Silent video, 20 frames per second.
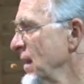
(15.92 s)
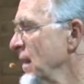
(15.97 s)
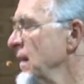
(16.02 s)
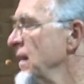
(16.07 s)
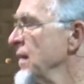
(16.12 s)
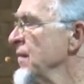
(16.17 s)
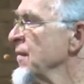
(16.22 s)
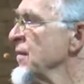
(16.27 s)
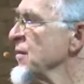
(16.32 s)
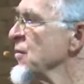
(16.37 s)

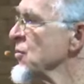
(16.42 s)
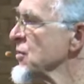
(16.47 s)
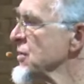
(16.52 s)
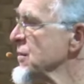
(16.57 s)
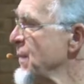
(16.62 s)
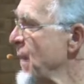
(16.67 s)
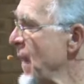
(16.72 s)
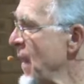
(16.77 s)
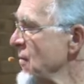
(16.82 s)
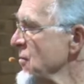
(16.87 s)
even your
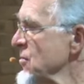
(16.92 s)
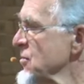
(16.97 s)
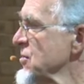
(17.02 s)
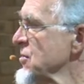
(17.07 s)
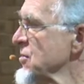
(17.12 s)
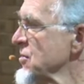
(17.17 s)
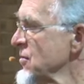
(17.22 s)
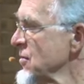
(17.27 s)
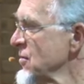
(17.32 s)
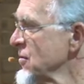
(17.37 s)

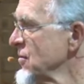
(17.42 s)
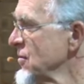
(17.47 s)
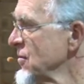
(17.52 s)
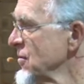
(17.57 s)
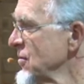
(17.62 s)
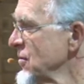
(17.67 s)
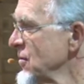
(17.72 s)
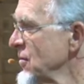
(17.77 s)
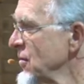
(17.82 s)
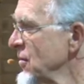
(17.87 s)
spouse
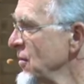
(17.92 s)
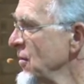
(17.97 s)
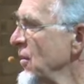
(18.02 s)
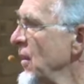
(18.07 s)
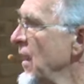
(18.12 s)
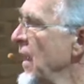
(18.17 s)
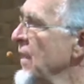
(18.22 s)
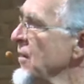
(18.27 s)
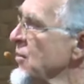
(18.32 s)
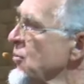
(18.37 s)
and